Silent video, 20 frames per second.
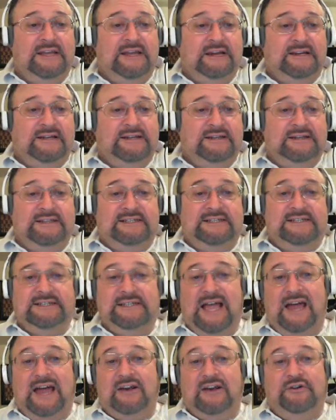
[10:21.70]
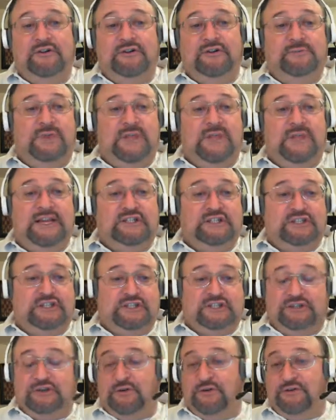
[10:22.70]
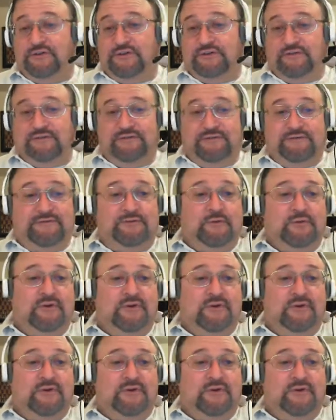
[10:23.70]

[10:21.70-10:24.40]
This is not a good place to search for